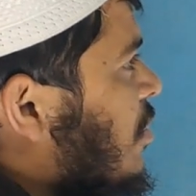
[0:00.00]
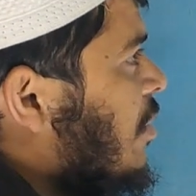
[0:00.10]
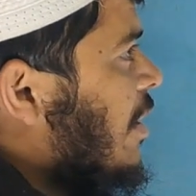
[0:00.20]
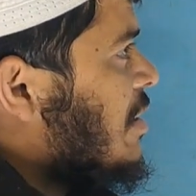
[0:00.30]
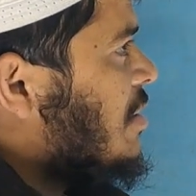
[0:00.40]

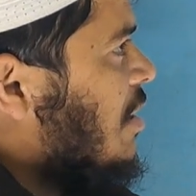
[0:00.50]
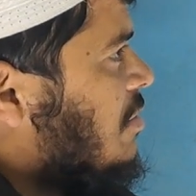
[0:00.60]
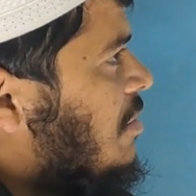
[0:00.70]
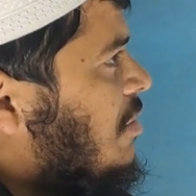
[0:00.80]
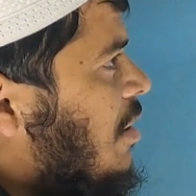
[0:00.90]
next
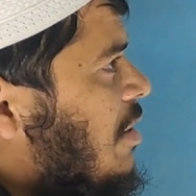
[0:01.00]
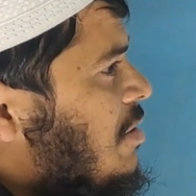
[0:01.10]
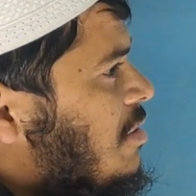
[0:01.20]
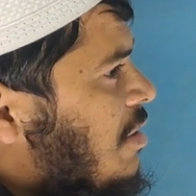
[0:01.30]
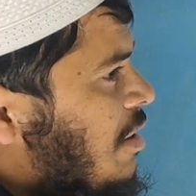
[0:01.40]

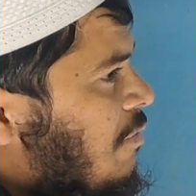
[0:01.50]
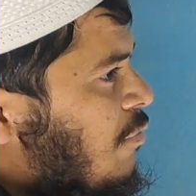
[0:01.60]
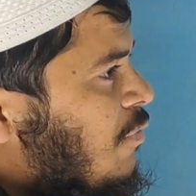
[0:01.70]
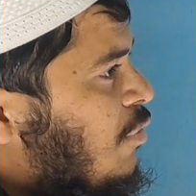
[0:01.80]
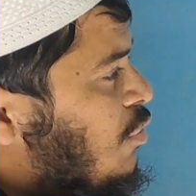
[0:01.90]
exercise that
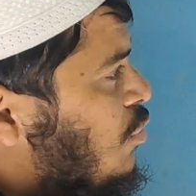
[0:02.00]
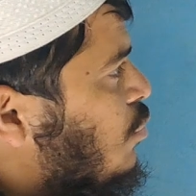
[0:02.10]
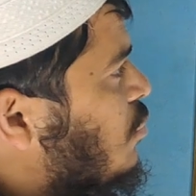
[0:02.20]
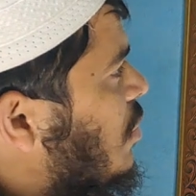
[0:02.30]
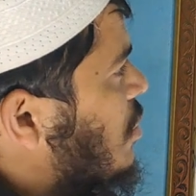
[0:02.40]
we will use